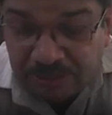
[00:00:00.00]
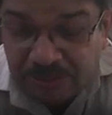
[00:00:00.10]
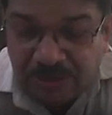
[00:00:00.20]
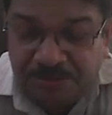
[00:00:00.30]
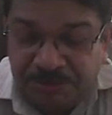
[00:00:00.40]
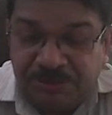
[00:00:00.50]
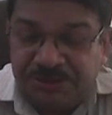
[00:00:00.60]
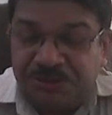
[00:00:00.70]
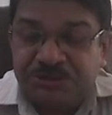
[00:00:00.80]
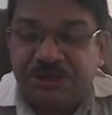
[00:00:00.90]
I mean,
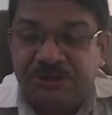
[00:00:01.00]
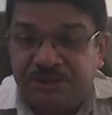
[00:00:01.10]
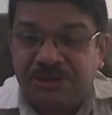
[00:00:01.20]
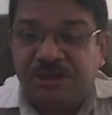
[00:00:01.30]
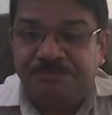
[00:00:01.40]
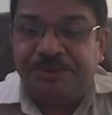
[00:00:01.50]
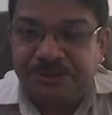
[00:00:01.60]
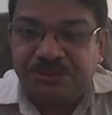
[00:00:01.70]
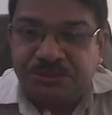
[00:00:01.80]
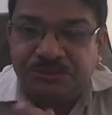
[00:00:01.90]
reduced level
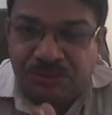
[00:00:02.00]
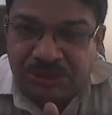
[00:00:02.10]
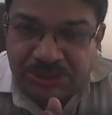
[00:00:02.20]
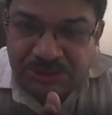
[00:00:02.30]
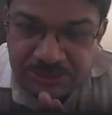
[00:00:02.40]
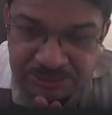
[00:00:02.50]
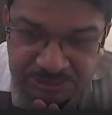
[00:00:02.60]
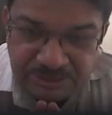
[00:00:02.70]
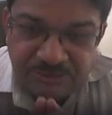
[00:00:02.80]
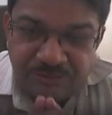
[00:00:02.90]
compared to what
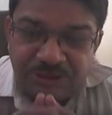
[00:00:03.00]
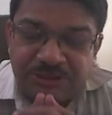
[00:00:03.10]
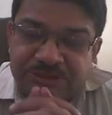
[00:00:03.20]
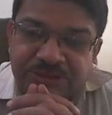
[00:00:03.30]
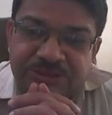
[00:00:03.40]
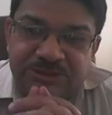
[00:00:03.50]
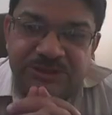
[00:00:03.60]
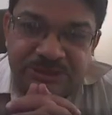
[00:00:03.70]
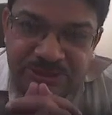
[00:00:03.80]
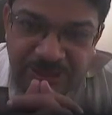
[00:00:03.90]
a structure
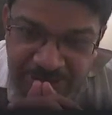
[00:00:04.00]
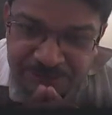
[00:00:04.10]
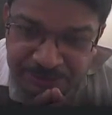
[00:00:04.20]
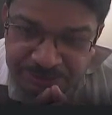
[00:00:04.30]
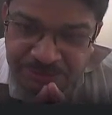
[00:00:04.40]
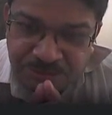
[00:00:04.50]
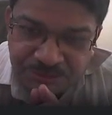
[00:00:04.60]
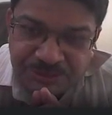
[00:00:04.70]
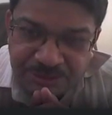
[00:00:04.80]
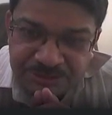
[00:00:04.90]
is expected to
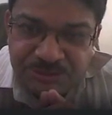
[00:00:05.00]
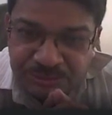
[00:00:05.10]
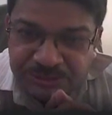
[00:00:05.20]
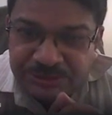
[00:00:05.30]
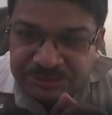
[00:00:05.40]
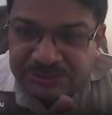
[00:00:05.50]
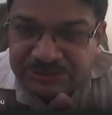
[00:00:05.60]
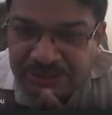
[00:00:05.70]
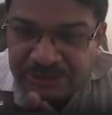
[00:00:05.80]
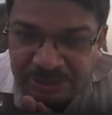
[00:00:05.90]
witness during its
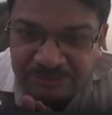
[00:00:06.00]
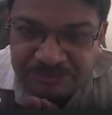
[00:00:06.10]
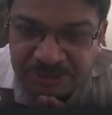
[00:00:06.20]
design life.